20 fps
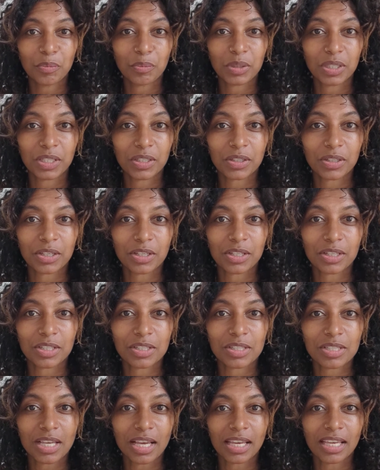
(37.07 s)

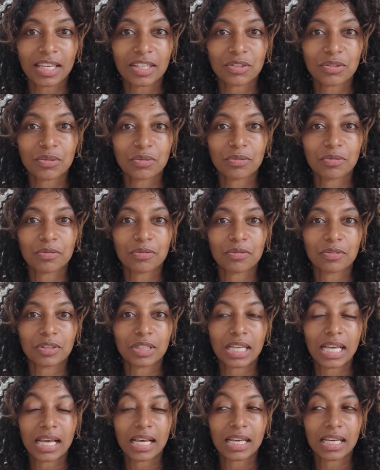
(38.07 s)
because I had to
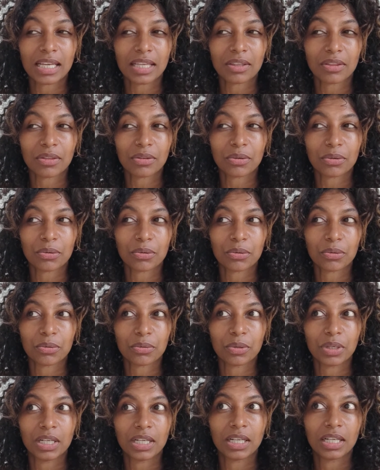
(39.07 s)
fly
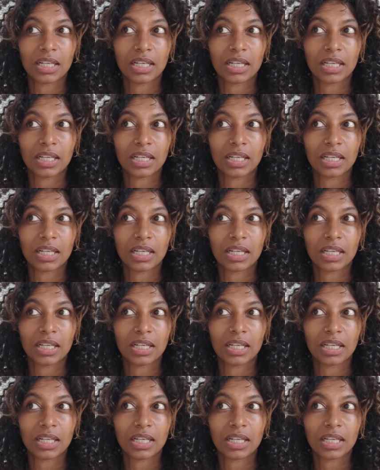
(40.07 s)
through